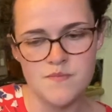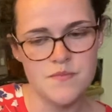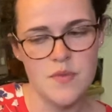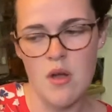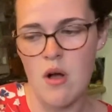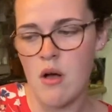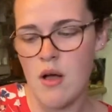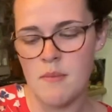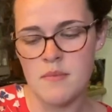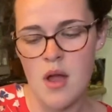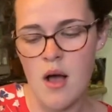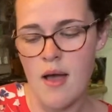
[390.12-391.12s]
y'all,
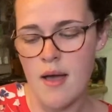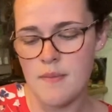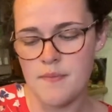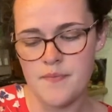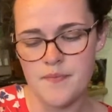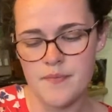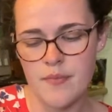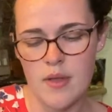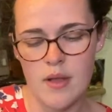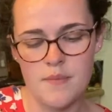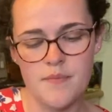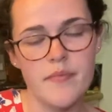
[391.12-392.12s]
I'm not
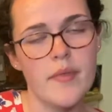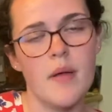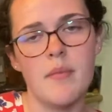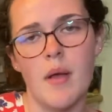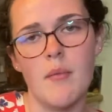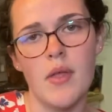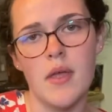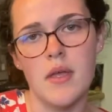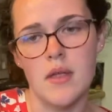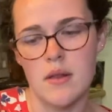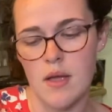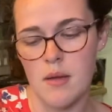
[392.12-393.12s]

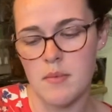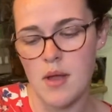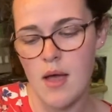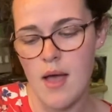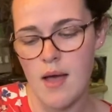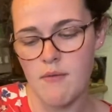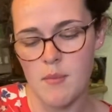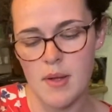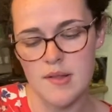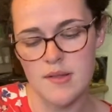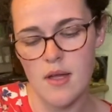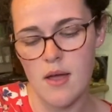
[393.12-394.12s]
playing. I'm not having
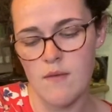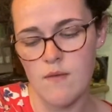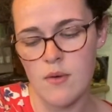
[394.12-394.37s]
my stuff.